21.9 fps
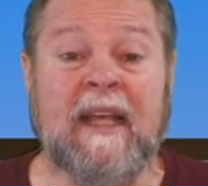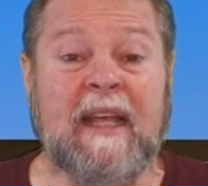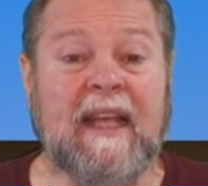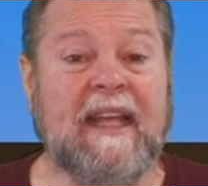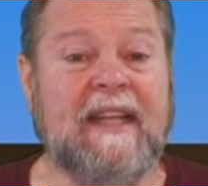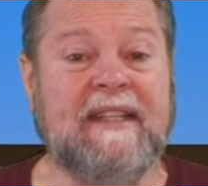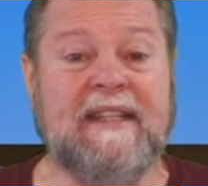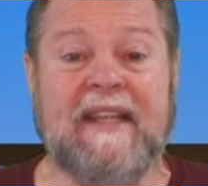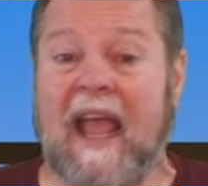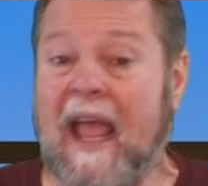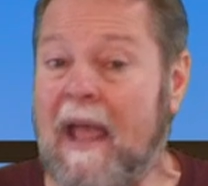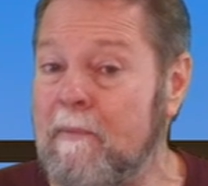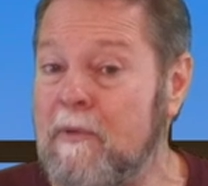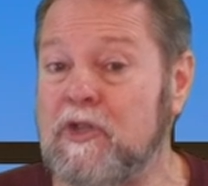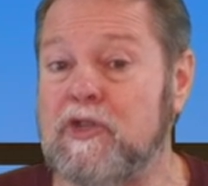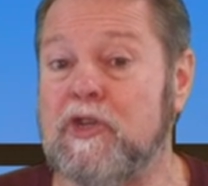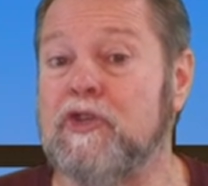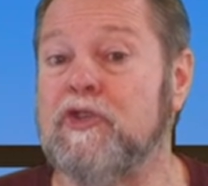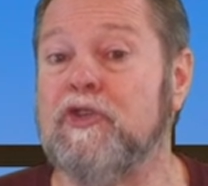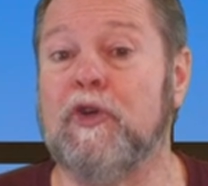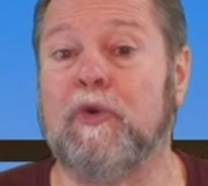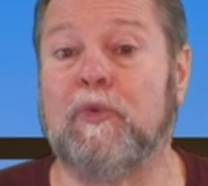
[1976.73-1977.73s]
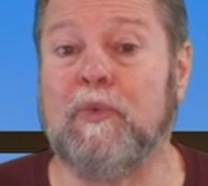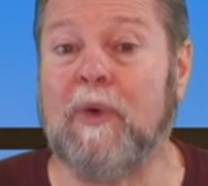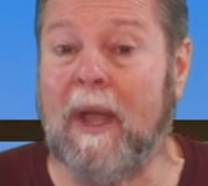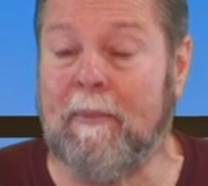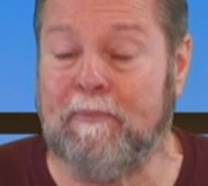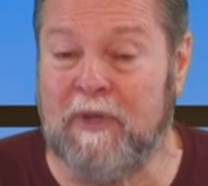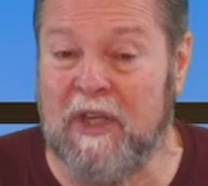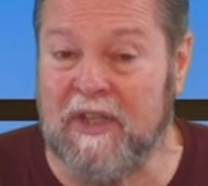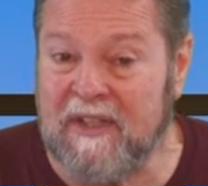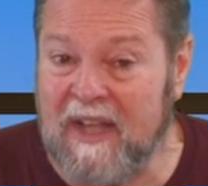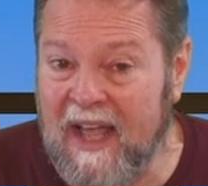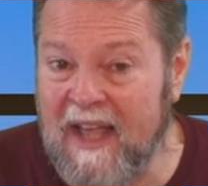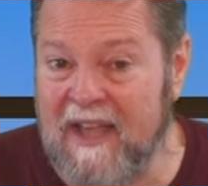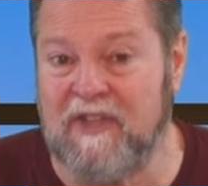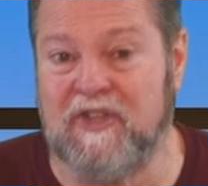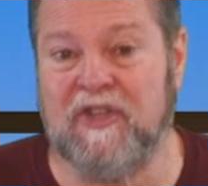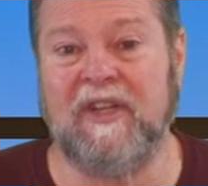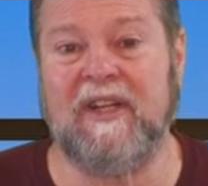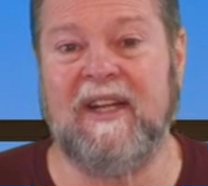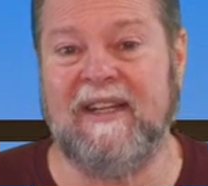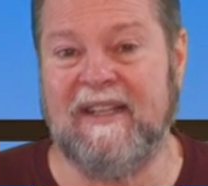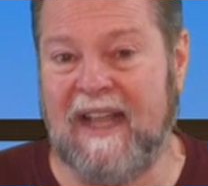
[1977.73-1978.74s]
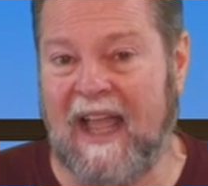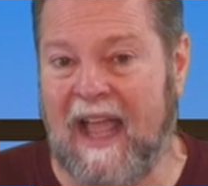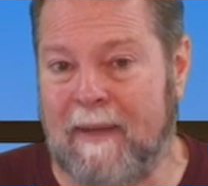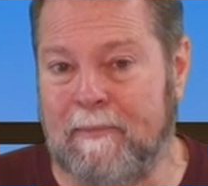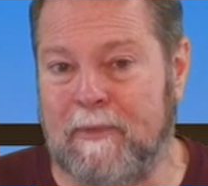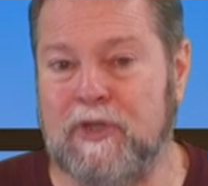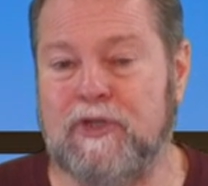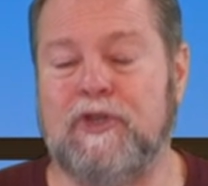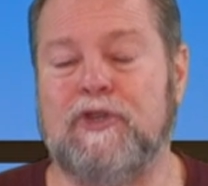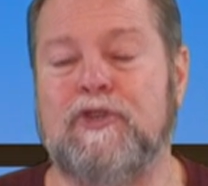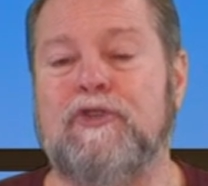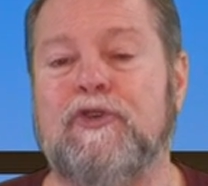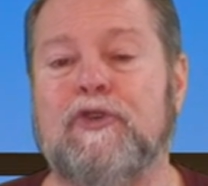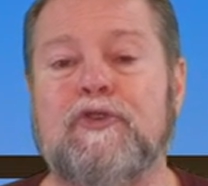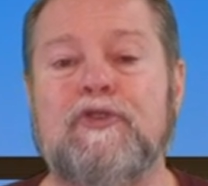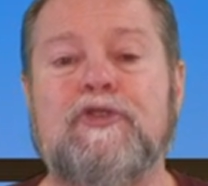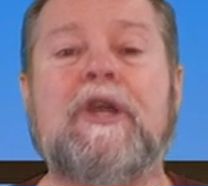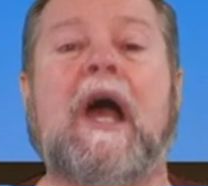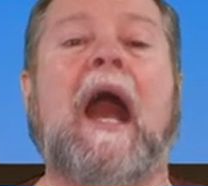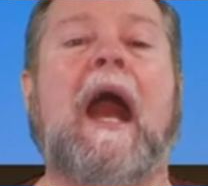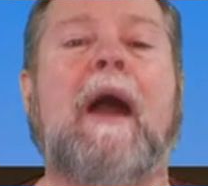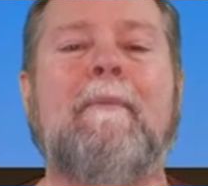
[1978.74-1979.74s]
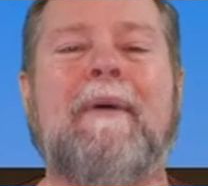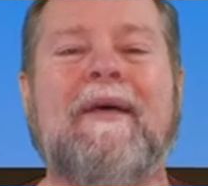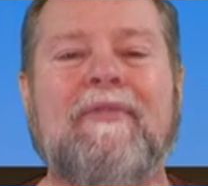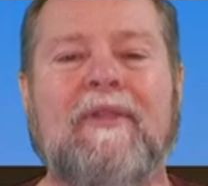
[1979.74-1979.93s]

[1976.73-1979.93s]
It damages your reputation. It damages your job.